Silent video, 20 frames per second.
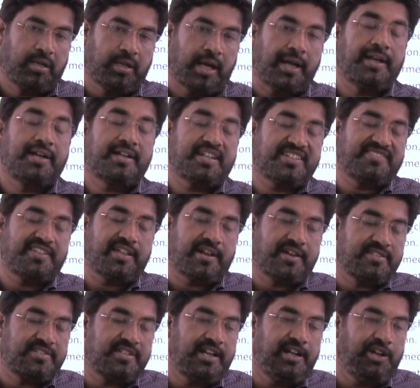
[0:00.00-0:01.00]
And it is the
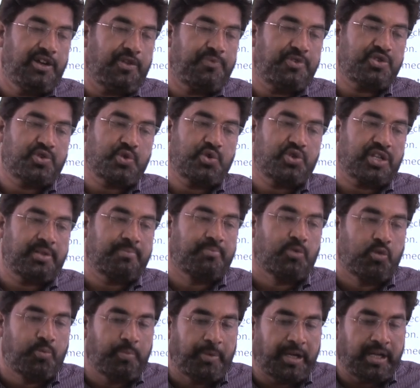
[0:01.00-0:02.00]
result of the social
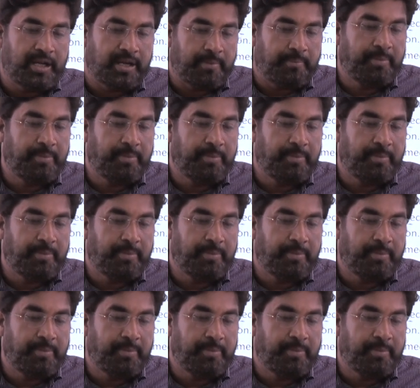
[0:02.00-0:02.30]
movement